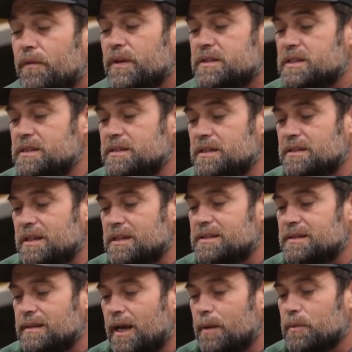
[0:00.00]
This is the
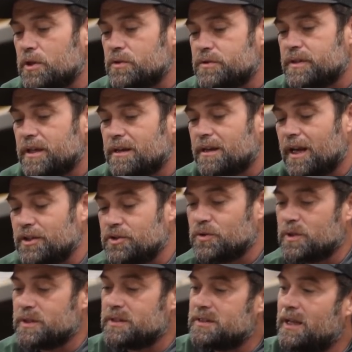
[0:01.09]
disc that I'm using, as you
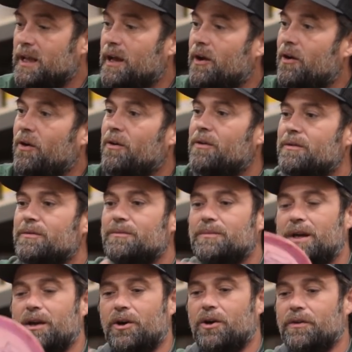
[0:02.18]
can tell
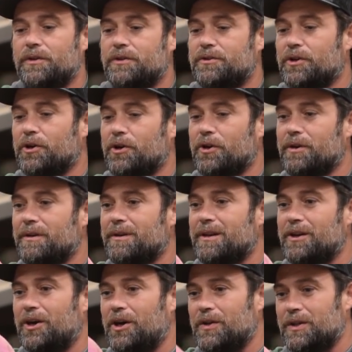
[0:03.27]
by all the dirt
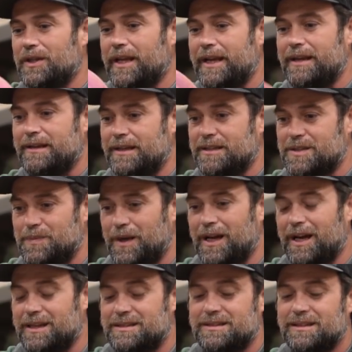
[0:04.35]
and all the landing
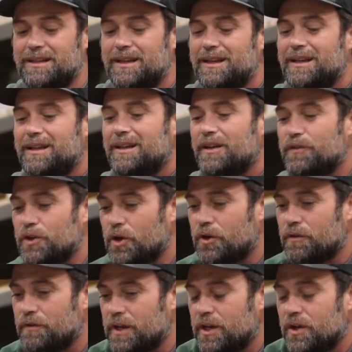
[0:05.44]
spots. If you go
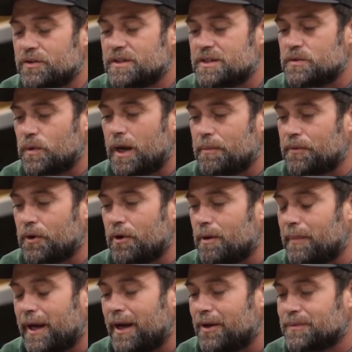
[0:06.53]
to the videos, this is what I'm throwing
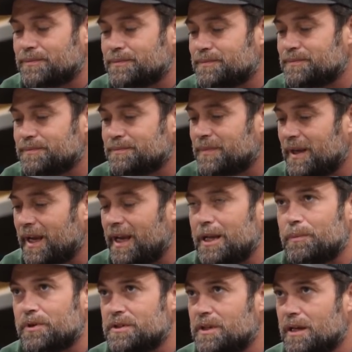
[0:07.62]
about
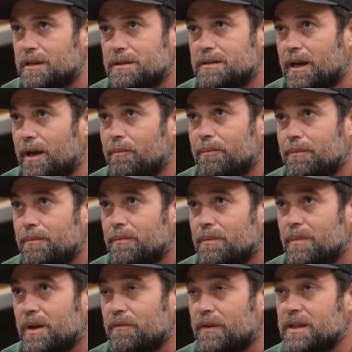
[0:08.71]
80% of the time.
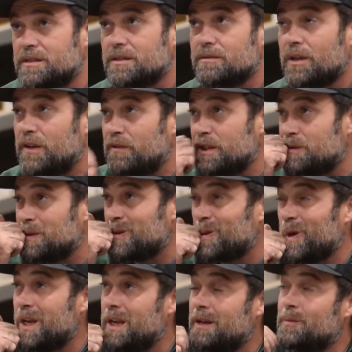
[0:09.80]
If it's
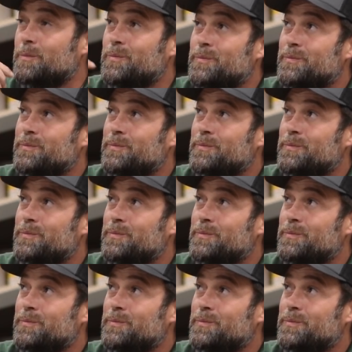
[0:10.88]
between